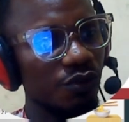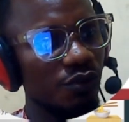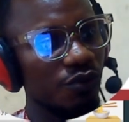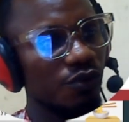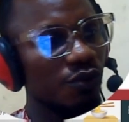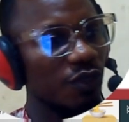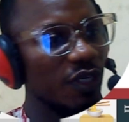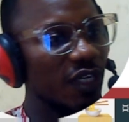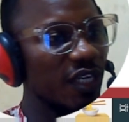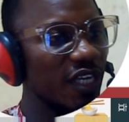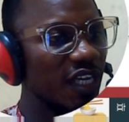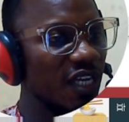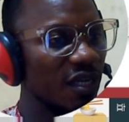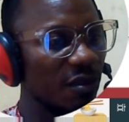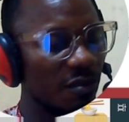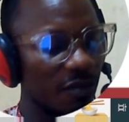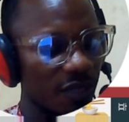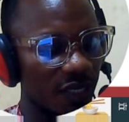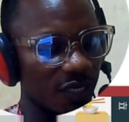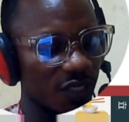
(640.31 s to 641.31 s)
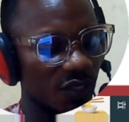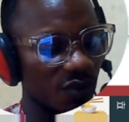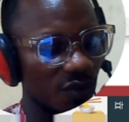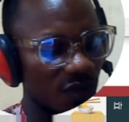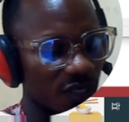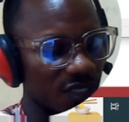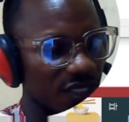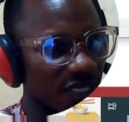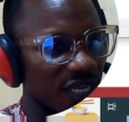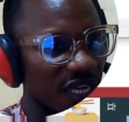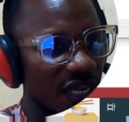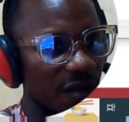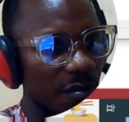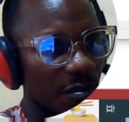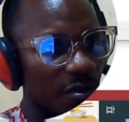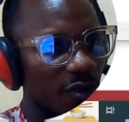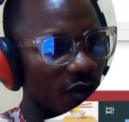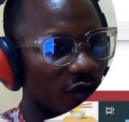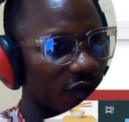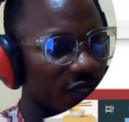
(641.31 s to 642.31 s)
so the name is what?
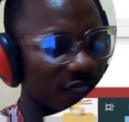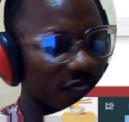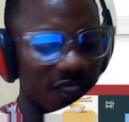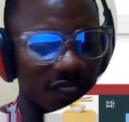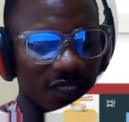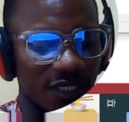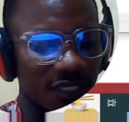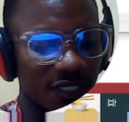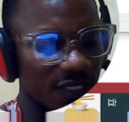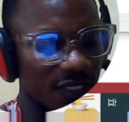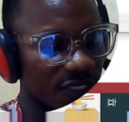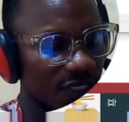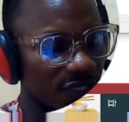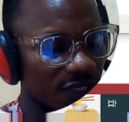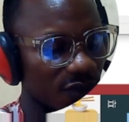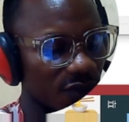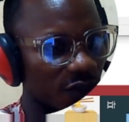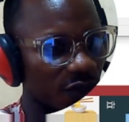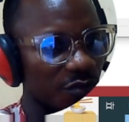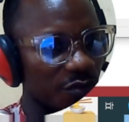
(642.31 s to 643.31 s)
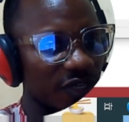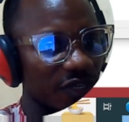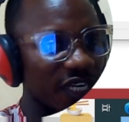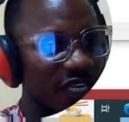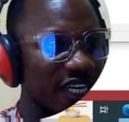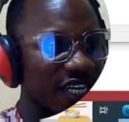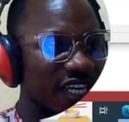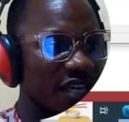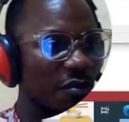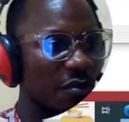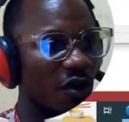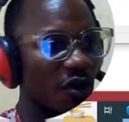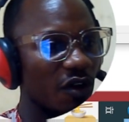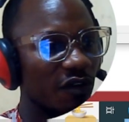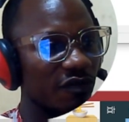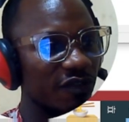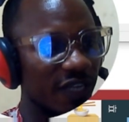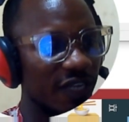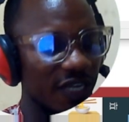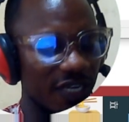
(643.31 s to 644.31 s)
Employees. So you bring the name
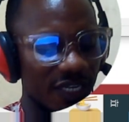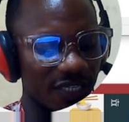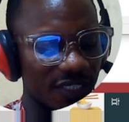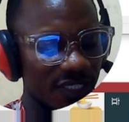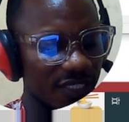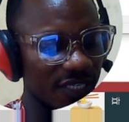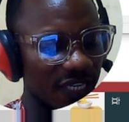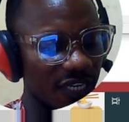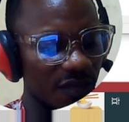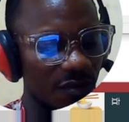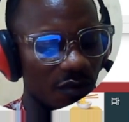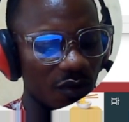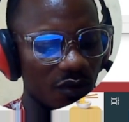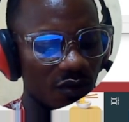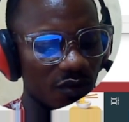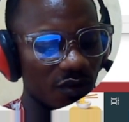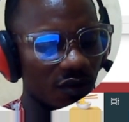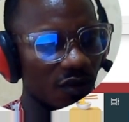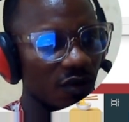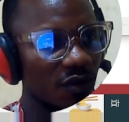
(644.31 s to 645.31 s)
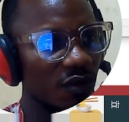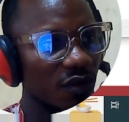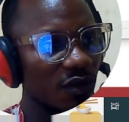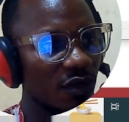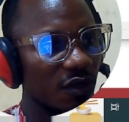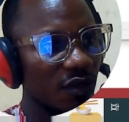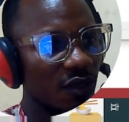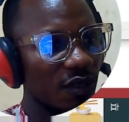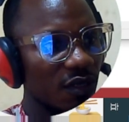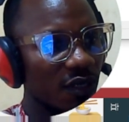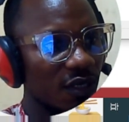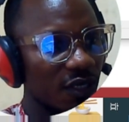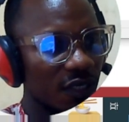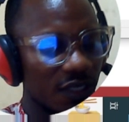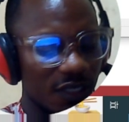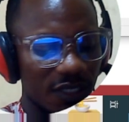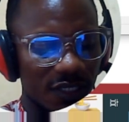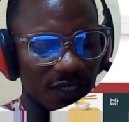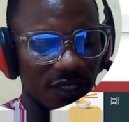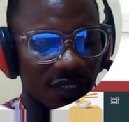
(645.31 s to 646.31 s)
of the table,
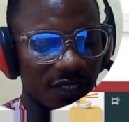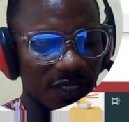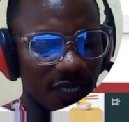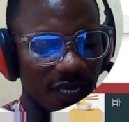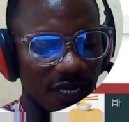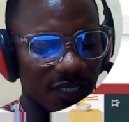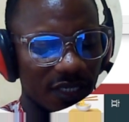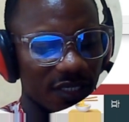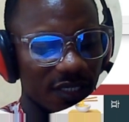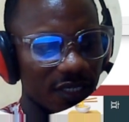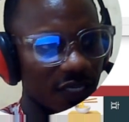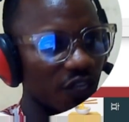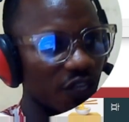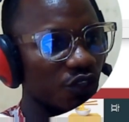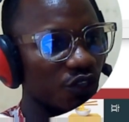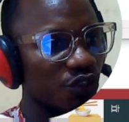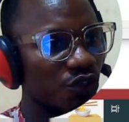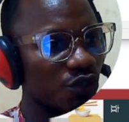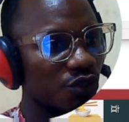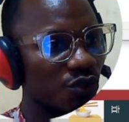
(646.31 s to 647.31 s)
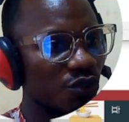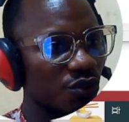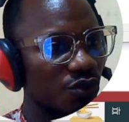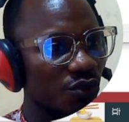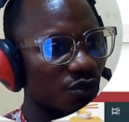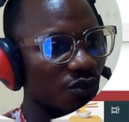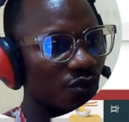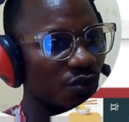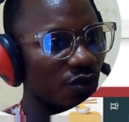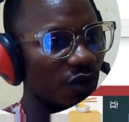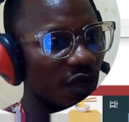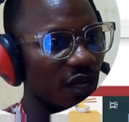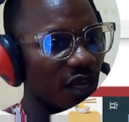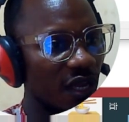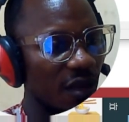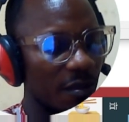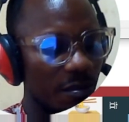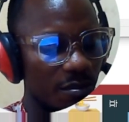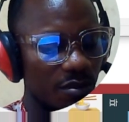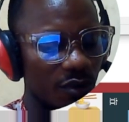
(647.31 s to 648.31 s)
insert into
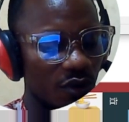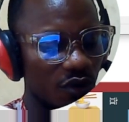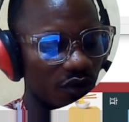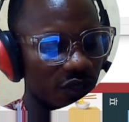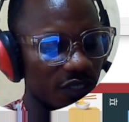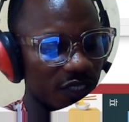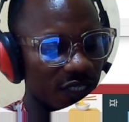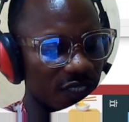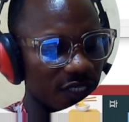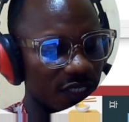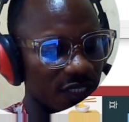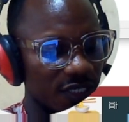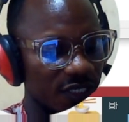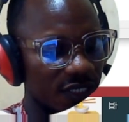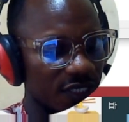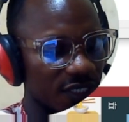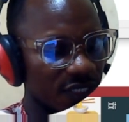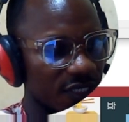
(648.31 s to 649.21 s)
employees.